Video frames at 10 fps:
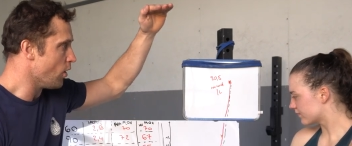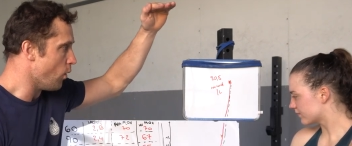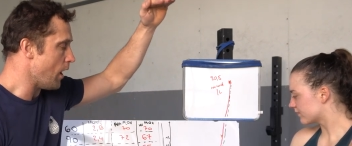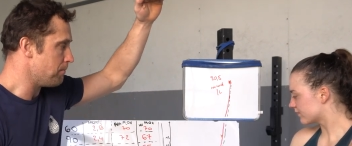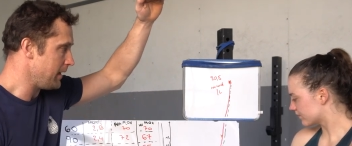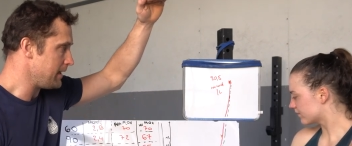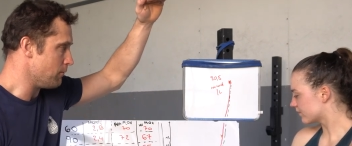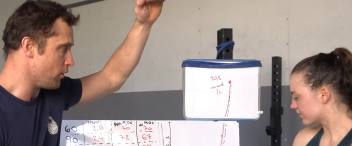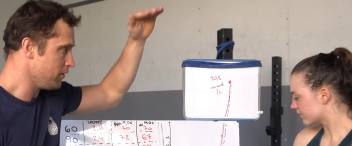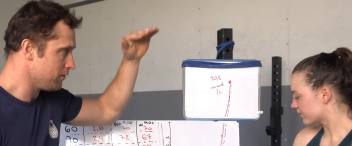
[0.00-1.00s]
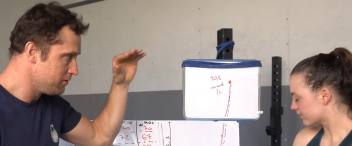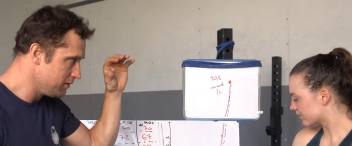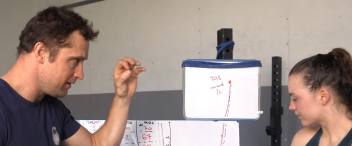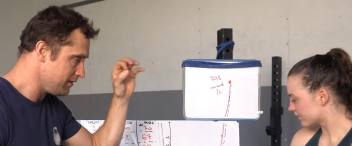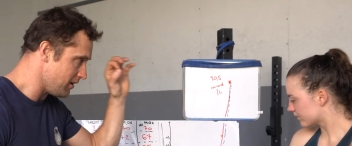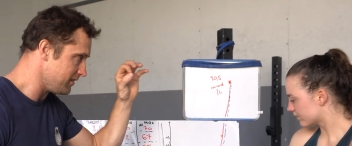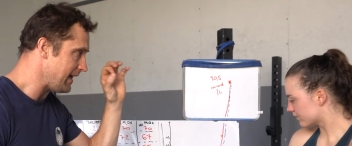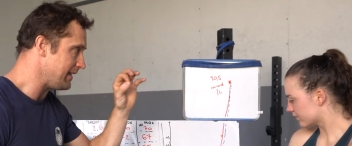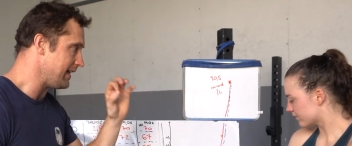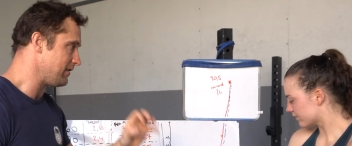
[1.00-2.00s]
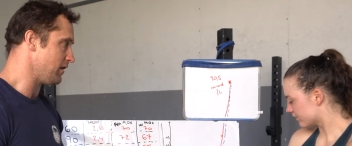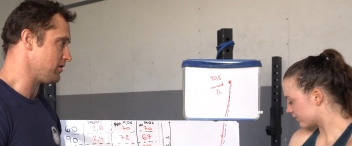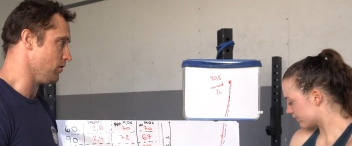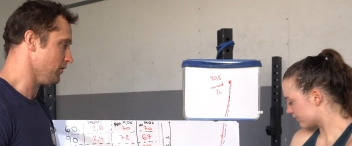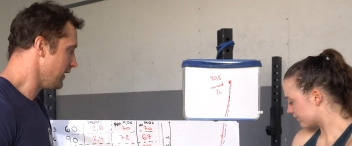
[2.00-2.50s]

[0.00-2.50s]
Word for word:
Speaker 1: go up anymore. You're just, just at that threshold.